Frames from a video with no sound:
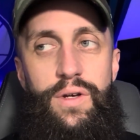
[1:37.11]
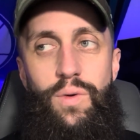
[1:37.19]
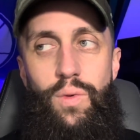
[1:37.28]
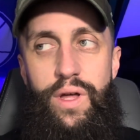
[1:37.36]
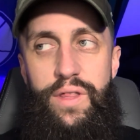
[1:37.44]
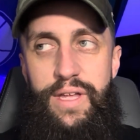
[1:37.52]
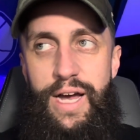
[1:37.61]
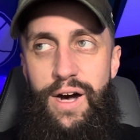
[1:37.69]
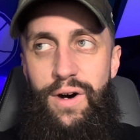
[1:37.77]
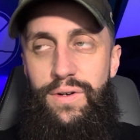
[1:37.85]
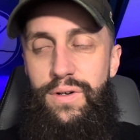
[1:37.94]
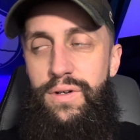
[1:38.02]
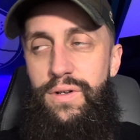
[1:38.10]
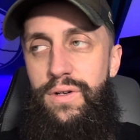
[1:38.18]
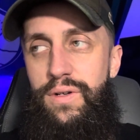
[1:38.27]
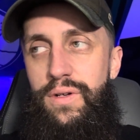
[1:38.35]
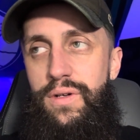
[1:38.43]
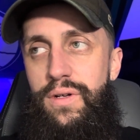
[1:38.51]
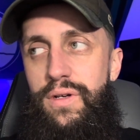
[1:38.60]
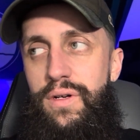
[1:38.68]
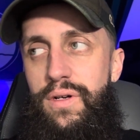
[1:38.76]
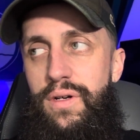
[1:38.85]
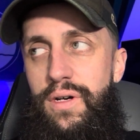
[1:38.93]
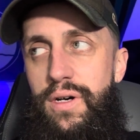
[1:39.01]
without
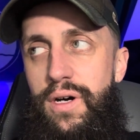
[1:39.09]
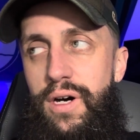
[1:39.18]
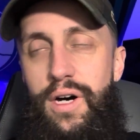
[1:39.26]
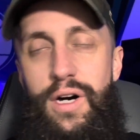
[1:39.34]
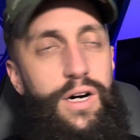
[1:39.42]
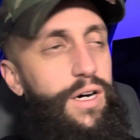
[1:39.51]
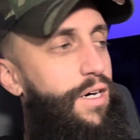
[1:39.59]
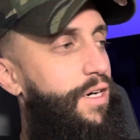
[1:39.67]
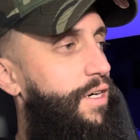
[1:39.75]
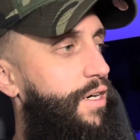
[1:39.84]
uh uh